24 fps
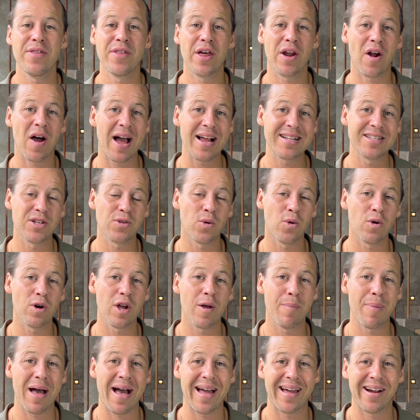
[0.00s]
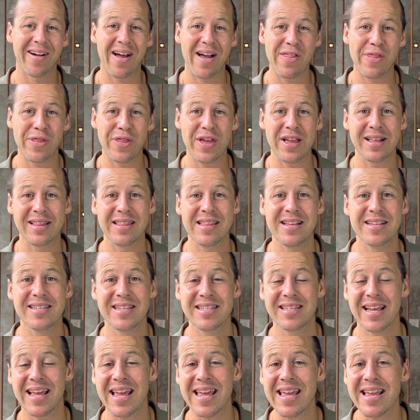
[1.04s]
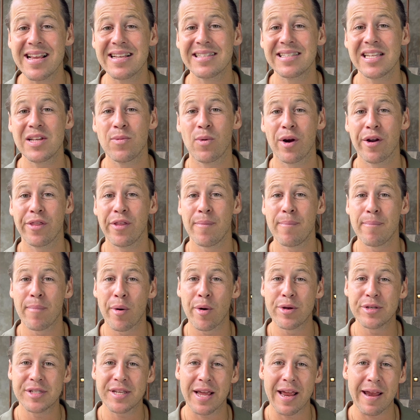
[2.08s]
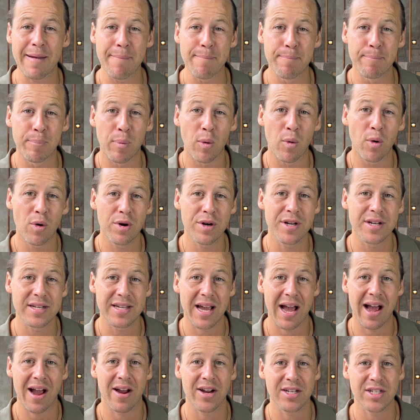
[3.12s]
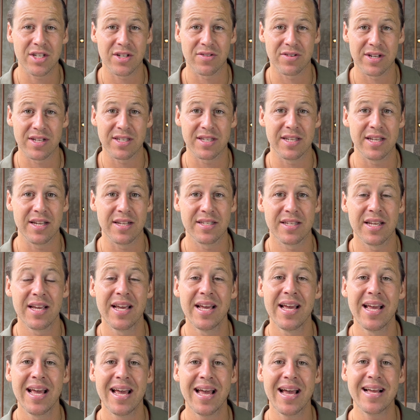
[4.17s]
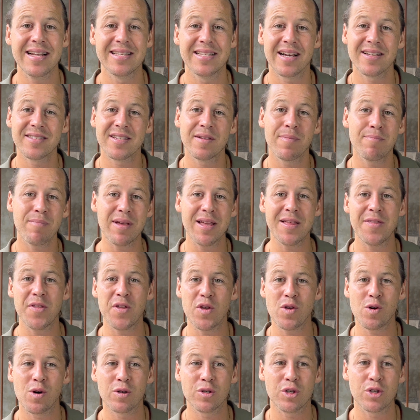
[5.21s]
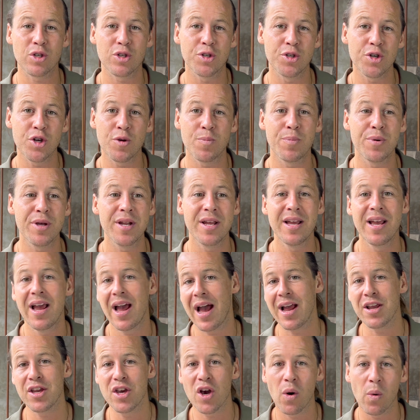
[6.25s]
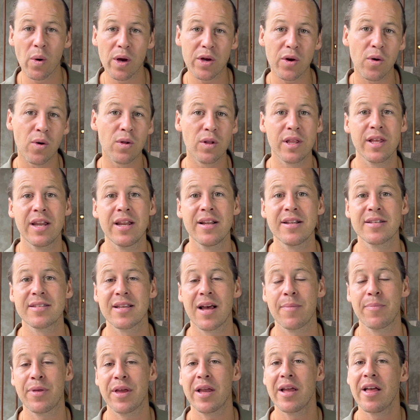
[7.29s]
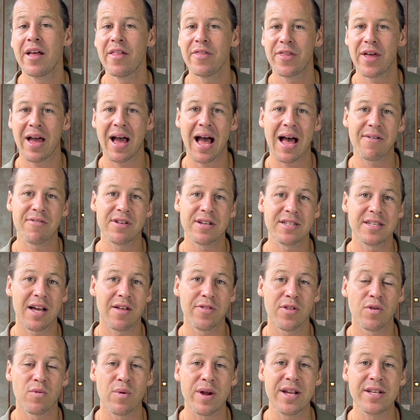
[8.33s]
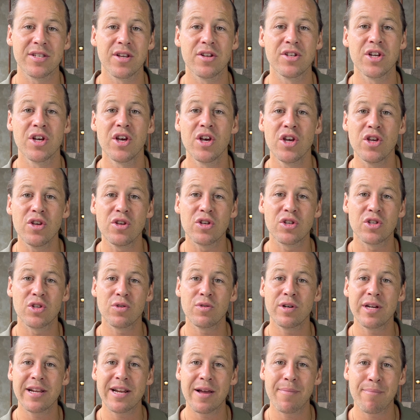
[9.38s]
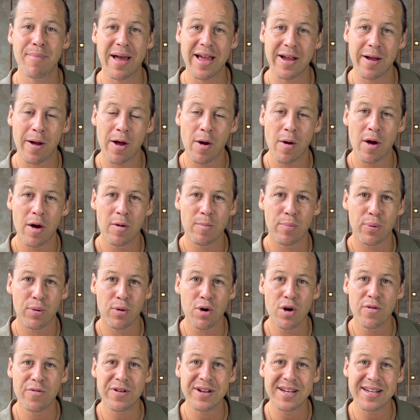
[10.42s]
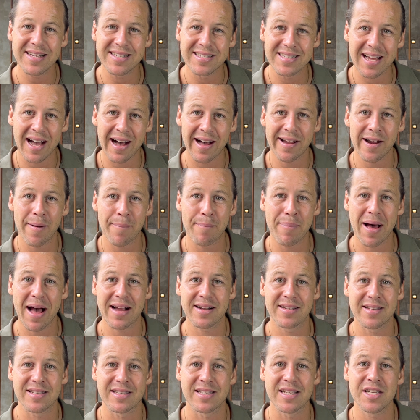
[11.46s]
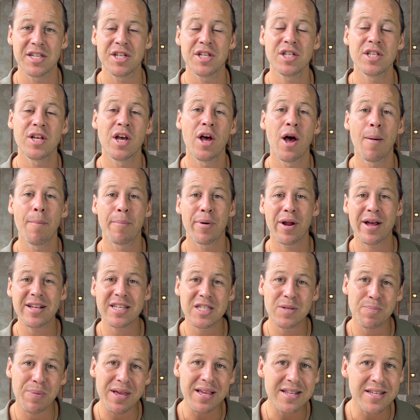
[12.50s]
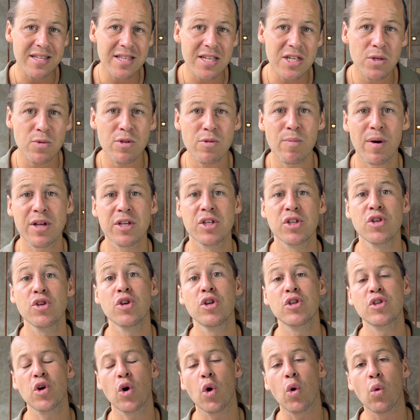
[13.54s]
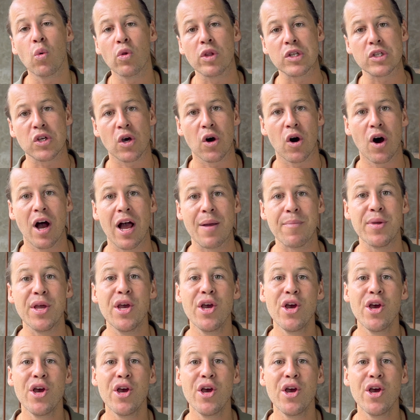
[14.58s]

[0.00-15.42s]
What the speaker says: that I talk about, and I think this is easily one of the most important characteristics. It doesn't mean that you're stupid and going all in something that haven't done the research. You still need to make proven data-backed decisions, but I speak to this with my students all the time.